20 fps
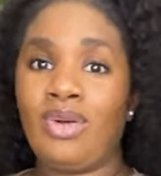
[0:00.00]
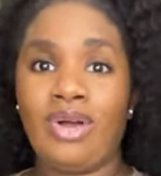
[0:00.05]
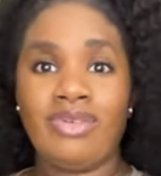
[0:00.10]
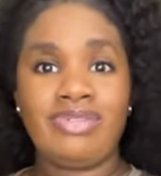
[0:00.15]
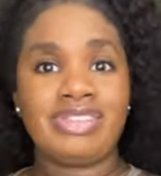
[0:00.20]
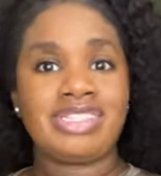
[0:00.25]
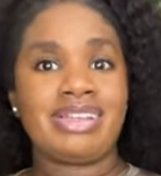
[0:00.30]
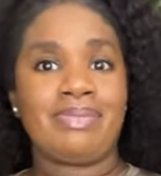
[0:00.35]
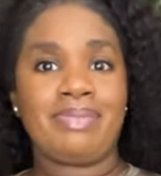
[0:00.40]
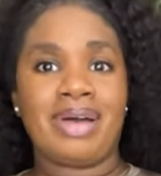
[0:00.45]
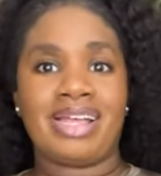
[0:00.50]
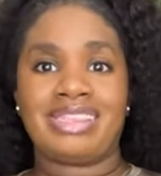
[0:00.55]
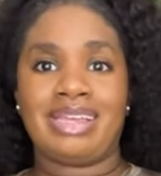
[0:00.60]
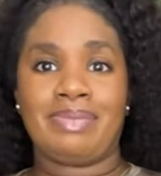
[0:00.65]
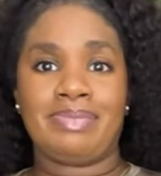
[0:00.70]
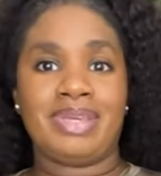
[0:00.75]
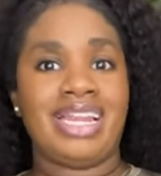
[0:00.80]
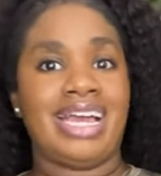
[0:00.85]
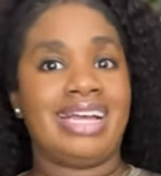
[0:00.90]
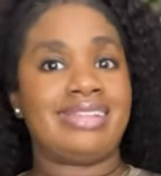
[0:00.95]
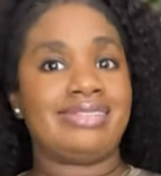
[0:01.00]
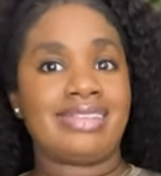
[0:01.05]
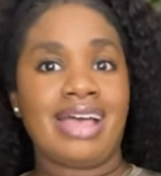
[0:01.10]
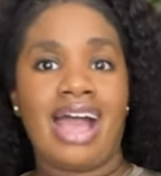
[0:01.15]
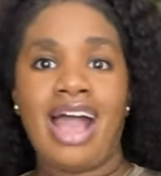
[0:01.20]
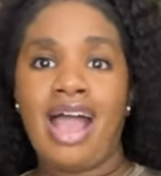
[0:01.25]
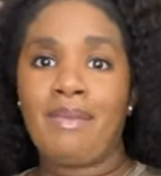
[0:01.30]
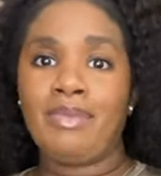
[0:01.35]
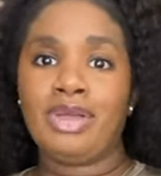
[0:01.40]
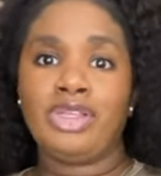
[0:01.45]
or if it's about to be that
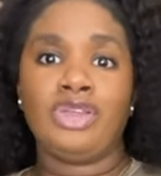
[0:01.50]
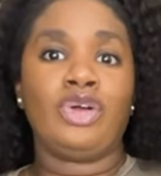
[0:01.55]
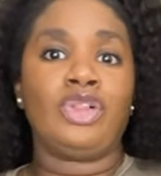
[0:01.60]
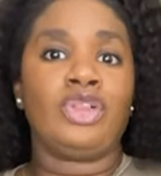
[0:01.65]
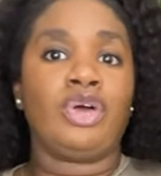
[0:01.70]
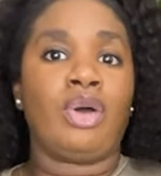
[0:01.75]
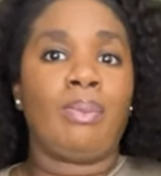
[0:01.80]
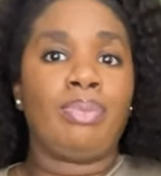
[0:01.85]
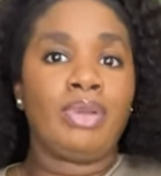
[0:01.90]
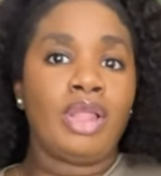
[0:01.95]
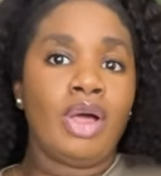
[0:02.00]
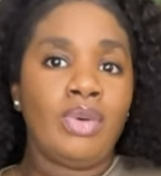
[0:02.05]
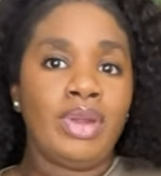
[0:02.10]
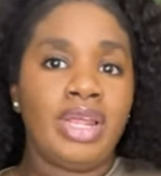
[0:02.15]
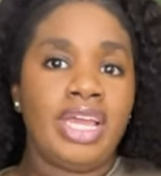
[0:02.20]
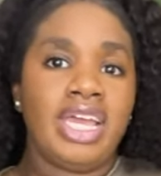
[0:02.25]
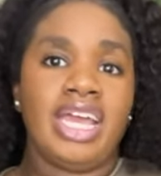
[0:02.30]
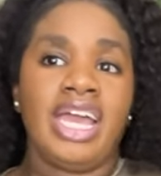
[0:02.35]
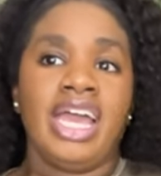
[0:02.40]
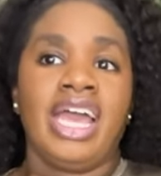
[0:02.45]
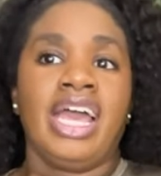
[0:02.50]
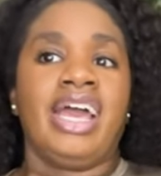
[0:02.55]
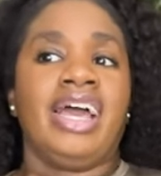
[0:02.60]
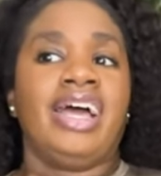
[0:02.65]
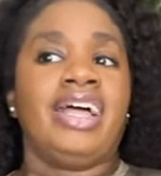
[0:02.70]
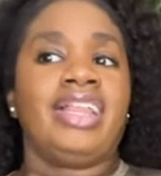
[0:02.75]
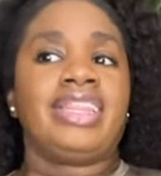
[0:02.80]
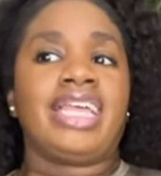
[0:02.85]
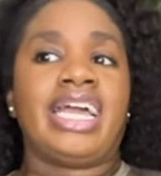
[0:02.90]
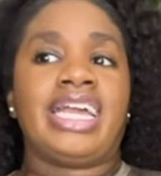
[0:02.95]
time and you're a little bloated,
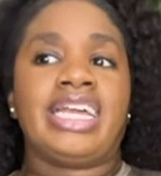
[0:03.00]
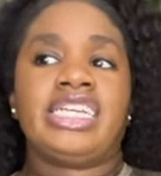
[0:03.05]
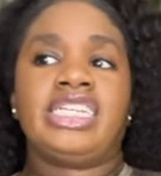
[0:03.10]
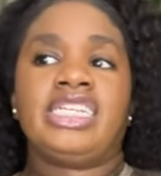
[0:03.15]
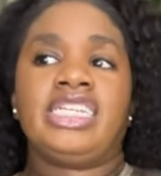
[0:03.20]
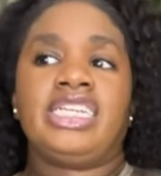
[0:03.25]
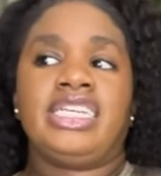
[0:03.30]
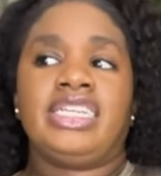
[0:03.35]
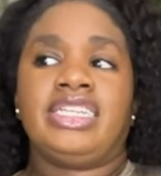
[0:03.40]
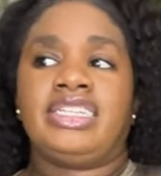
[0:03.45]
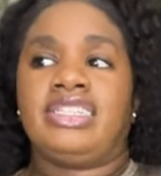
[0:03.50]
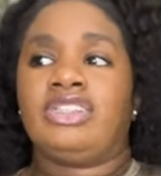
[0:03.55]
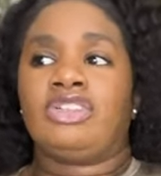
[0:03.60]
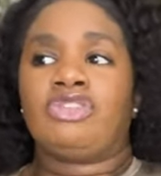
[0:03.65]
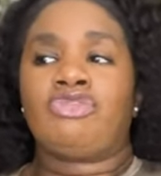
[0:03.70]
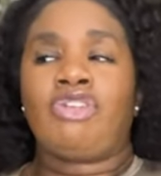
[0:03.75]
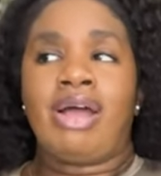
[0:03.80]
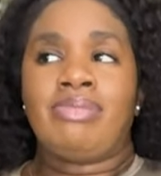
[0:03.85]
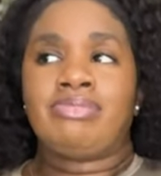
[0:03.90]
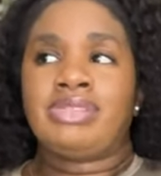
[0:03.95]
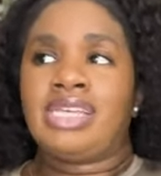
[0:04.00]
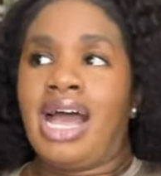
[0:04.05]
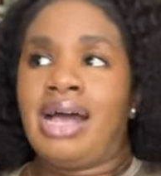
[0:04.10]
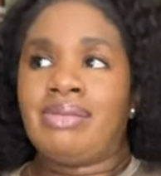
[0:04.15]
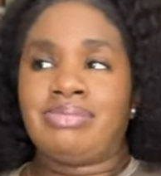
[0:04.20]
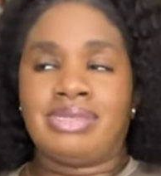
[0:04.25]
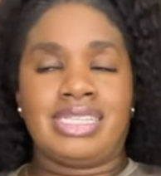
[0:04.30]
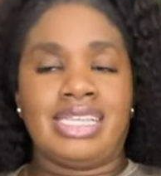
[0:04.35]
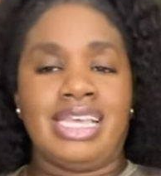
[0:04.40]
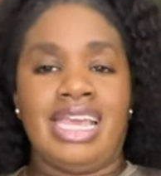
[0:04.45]
like, crop
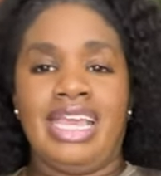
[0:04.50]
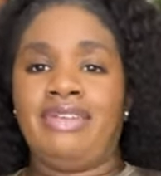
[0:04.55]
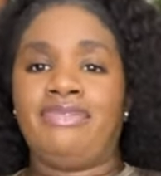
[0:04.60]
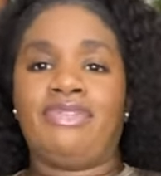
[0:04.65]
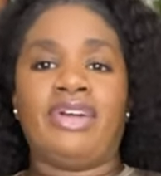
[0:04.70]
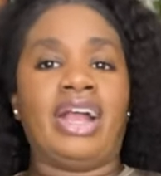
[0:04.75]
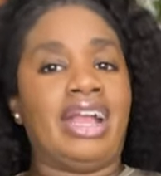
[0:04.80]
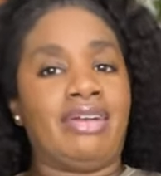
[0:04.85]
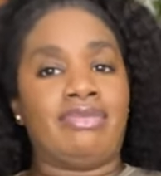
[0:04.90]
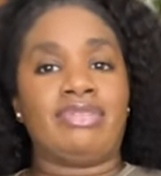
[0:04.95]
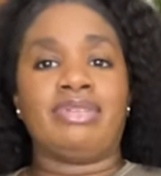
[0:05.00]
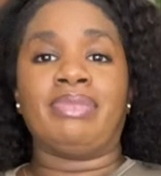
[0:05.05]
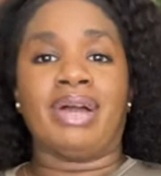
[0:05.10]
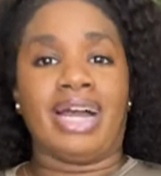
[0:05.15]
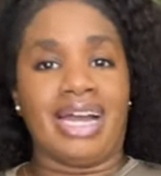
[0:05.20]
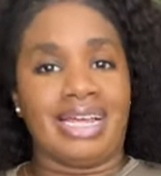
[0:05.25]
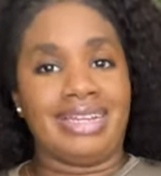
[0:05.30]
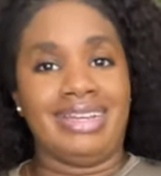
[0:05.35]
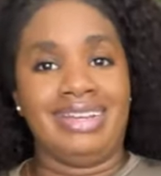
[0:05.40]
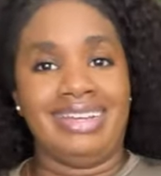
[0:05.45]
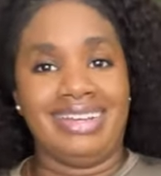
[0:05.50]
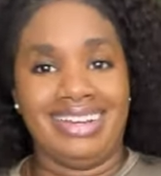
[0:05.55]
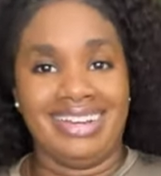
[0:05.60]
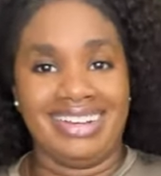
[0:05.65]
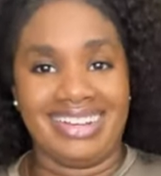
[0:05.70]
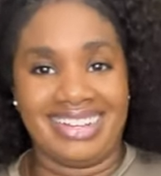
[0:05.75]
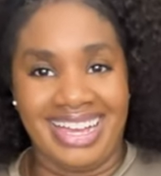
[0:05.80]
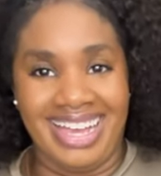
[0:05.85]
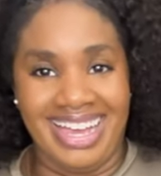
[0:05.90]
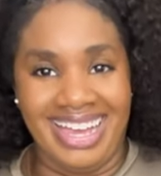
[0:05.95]
tops ain't for everybody,
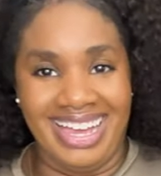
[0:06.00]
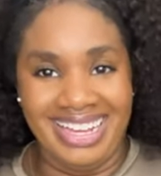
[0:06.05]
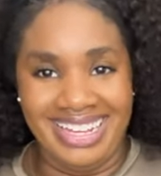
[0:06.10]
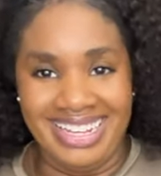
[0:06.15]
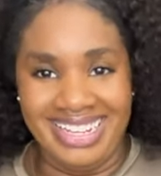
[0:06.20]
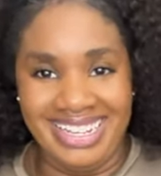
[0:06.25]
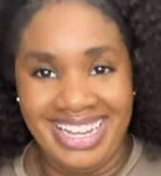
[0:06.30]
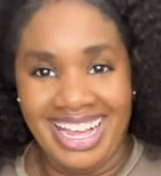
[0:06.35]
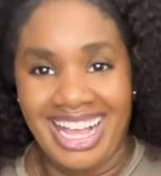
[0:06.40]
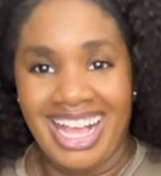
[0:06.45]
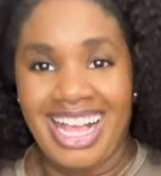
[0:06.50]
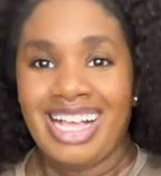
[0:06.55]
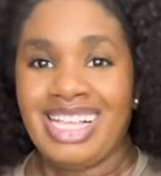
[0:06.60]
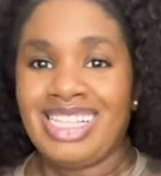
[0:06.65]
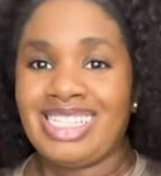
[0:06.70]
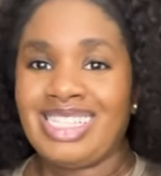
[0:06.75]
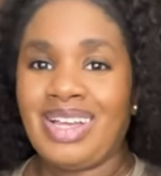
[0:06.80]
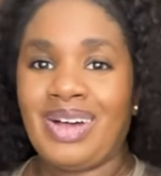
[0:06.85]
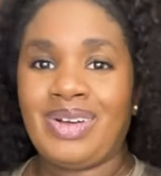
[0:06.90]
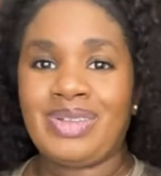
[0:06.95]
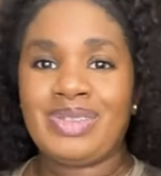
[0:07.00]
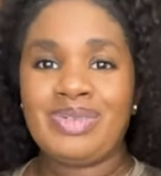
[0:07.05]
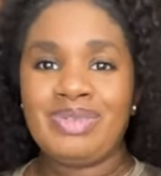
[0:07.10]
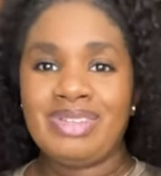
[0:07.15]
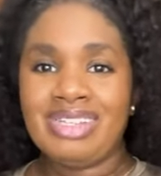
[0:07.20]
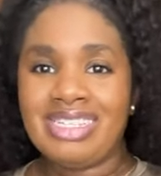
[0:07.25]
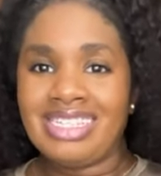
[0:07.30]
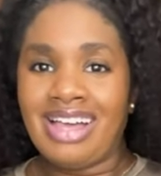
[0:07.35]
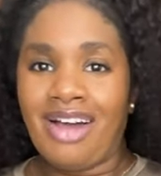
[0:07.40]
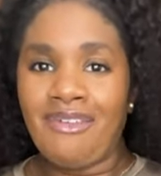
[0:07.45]
okay? So do
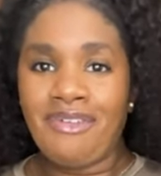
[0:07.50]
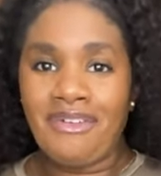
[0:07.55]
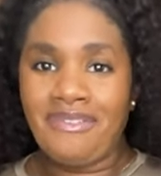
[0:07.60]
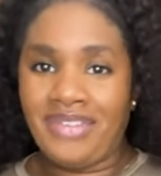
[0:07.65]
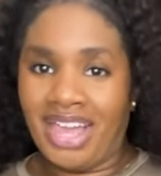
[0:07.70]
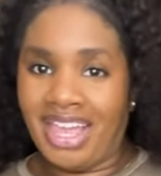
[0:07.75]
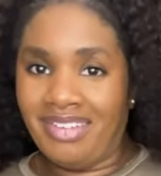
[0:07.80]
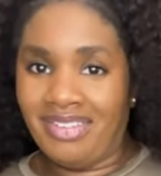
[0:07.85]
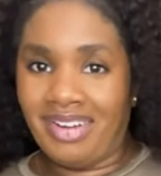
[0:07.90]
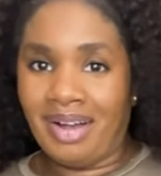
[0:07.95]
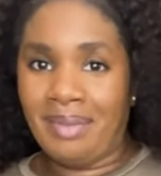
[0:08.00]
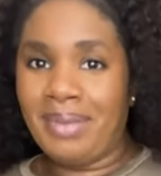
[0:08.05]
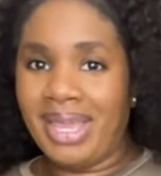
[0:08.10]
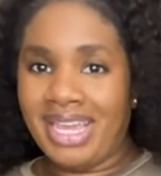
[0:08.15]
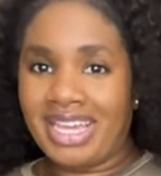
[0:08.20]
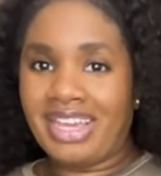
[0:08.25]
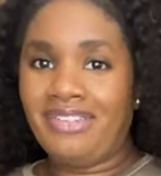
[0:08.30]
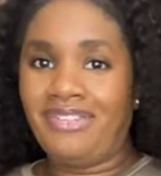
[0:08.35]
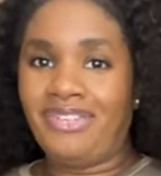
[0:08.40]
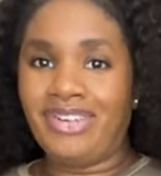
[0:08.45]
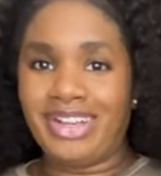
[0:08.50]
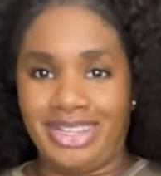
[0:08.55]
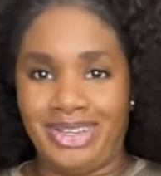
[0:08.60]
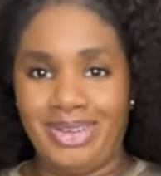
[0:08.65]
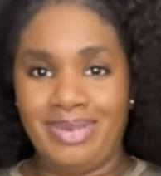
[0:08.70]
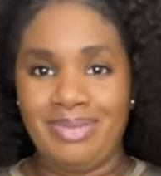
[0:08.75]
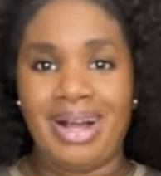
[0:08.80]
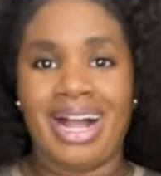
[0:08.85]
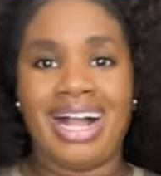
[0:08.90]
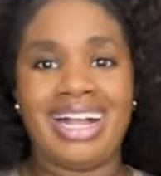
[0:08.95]
yourself a favor, make it for
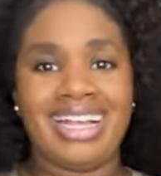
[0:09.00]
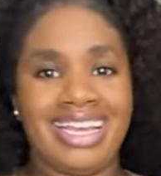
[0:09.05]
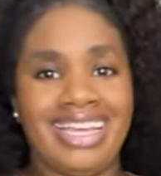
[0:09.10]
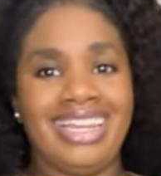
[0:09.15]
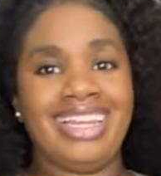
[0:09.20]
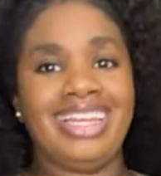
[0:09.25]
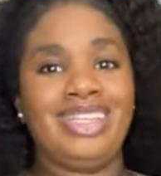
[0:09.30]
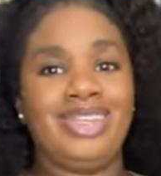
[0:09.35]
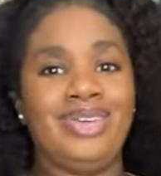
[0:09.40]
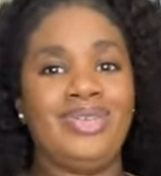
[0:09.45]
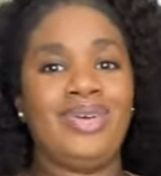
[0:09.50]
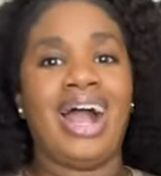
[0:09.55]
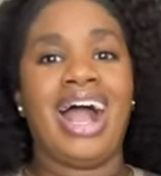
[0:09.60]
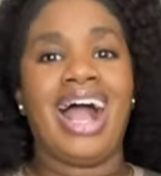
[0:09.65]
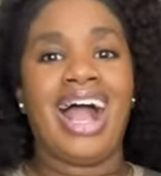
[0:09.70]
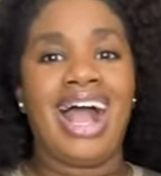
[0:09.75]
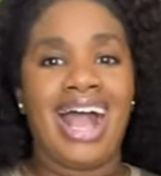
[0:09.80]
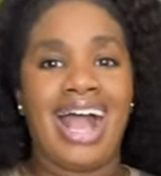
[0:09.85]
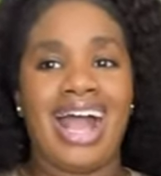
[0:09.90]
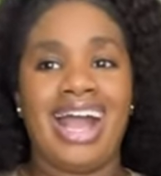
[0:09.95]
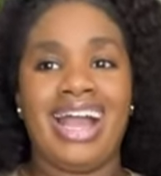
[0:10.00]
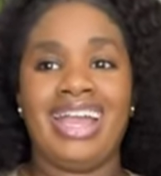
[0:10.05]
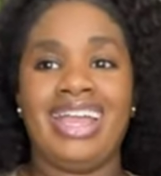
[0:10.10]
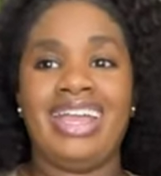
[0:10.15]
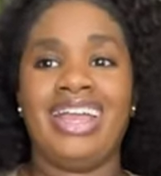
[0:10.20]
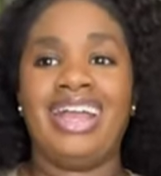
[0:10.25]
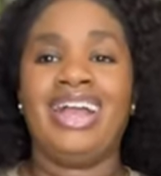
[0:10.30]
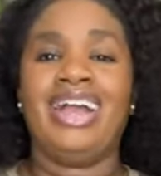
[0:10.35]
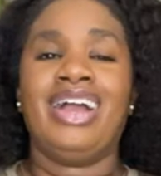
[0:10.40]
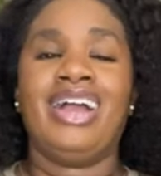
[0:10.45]
you by getting you a
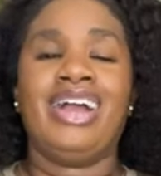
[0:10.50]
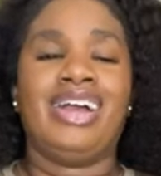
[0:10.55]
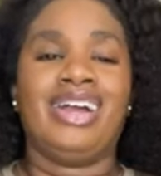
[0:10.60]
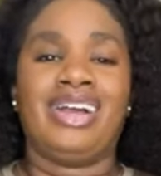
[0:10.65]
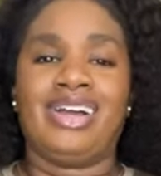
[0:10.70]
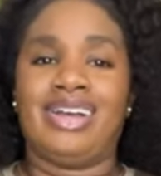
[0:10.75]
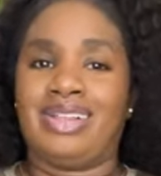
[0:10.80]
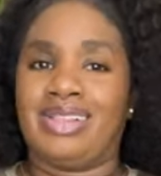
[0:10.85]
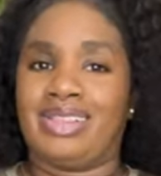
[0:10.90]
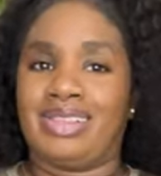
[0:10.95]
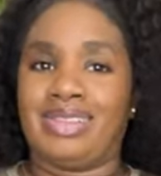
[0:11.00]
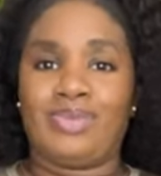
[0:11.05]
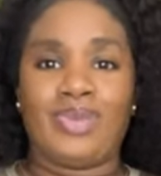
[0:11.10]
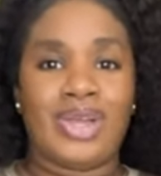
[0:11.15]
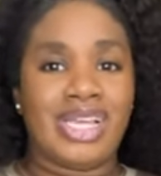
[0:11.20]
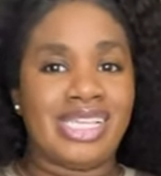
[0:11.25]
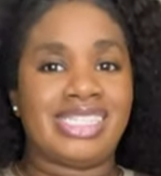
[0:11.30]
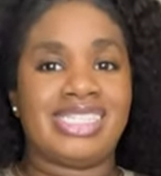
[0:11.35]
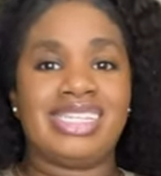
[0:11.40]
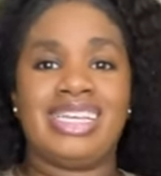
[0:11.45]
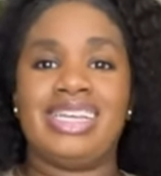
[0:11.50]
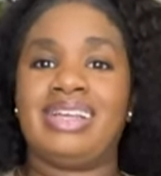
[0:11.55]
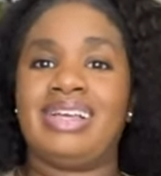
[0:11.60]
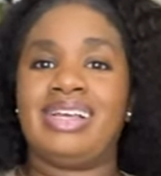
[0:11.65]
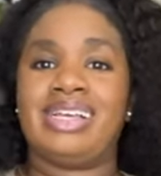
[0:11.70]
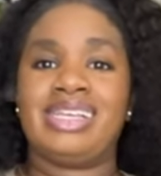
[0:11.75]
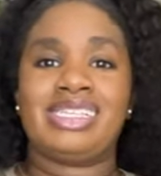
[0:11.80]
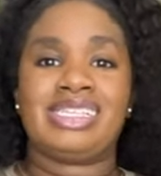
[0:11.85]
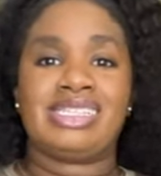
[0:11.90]
high-waisted